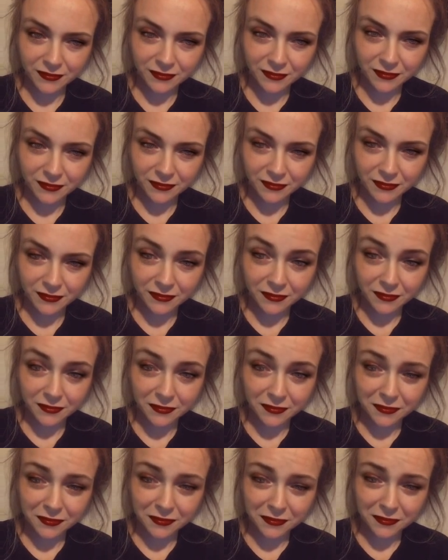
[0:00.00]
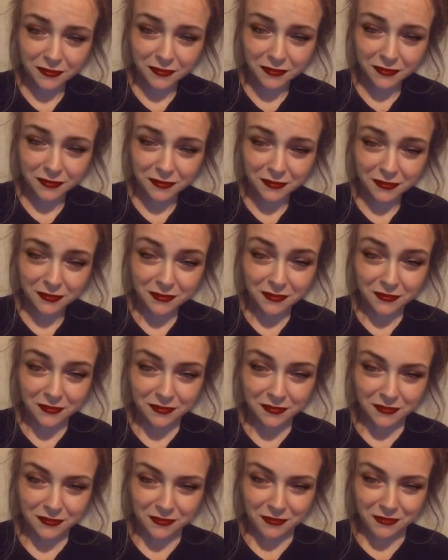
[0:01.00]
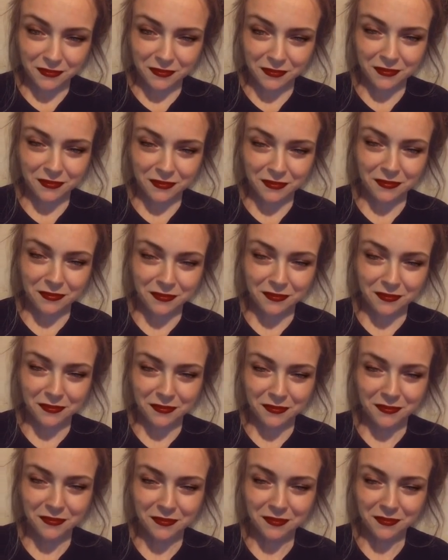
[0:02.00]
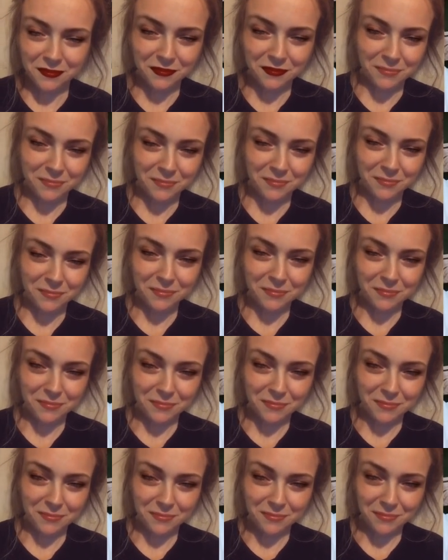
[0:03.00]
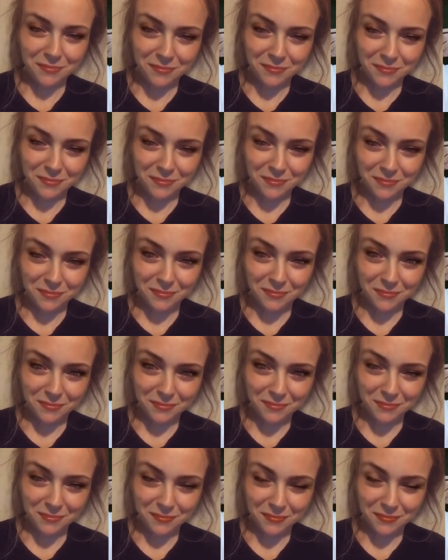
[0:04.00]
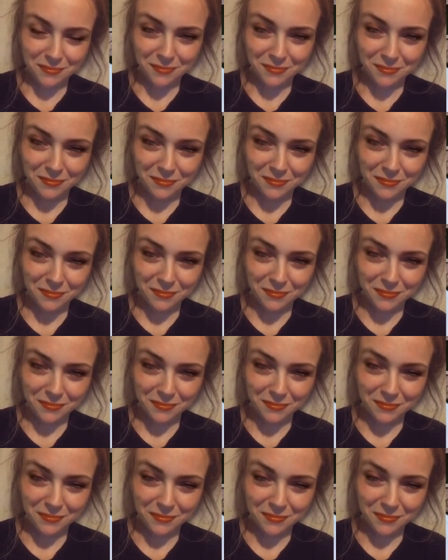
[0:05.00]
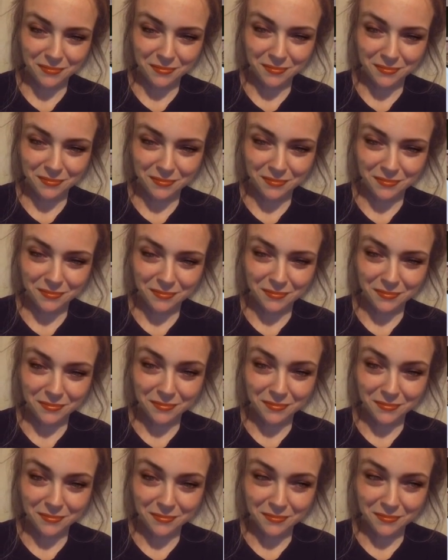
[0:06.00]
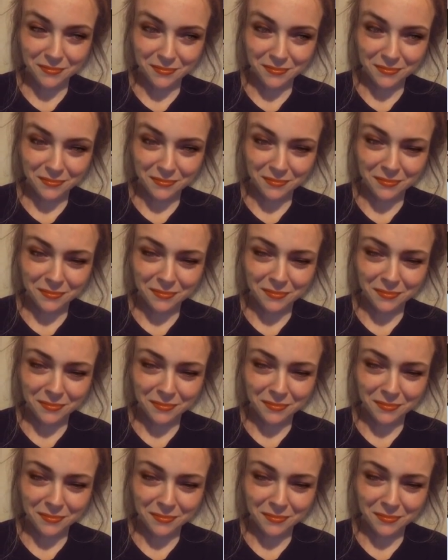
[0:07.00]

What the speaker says: No words are spoken by the person on screen.